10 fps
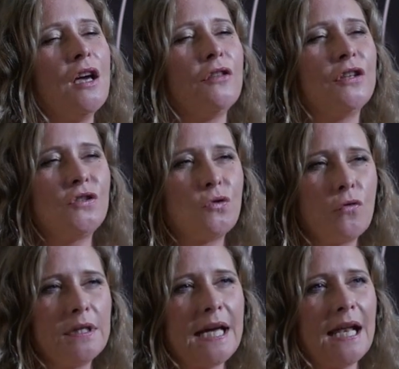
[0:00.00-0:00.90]
the
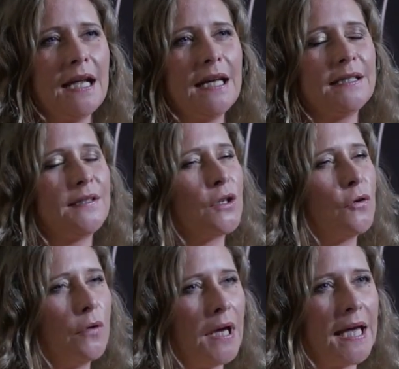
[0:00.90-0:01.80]
storyteller, as the
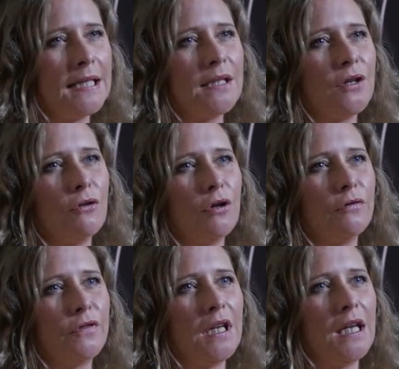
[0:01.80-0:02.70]
creator
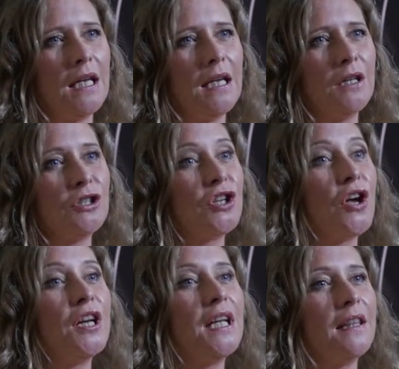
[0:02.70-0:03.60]
of the
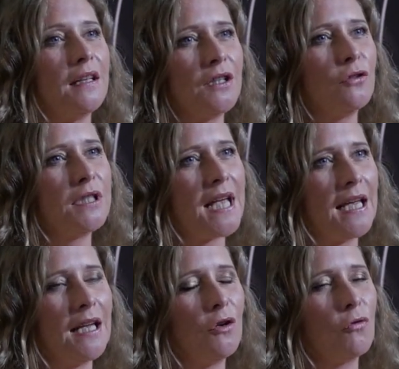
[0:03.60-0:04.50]
journey that you're
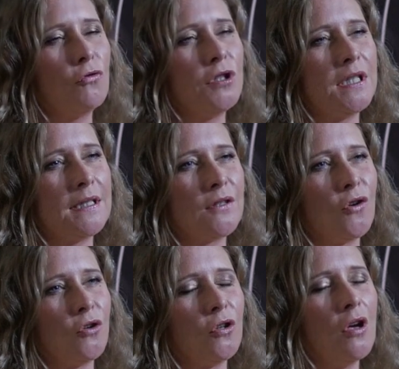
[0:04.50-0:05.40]
taking your audience
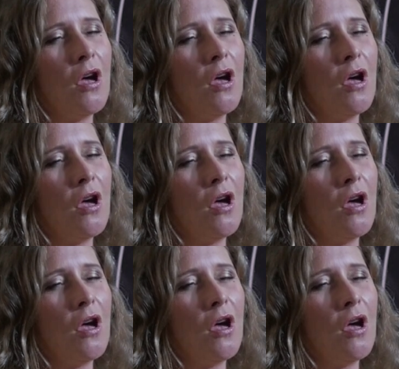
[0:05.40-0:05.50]
on,